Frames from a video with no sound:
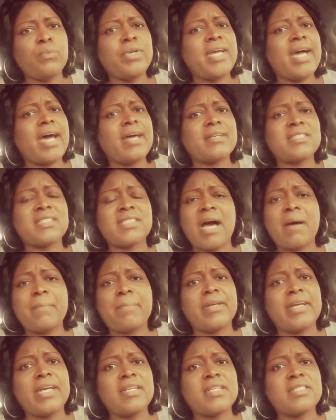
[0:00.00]
We got to stop
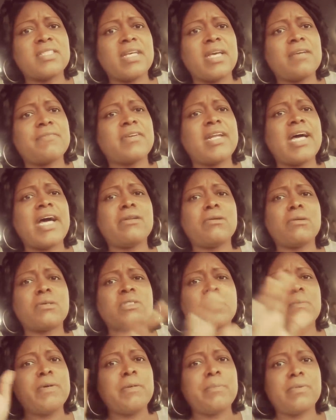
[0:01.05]
playing it safe. And I know
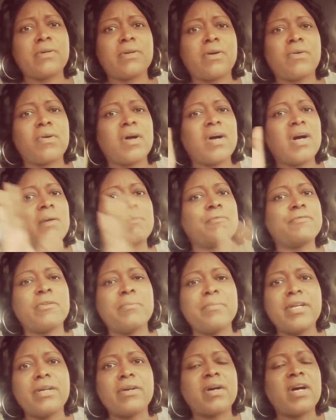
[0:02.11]
some people are going to come for
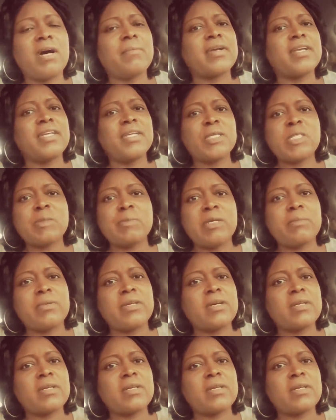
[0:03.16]
me or come against me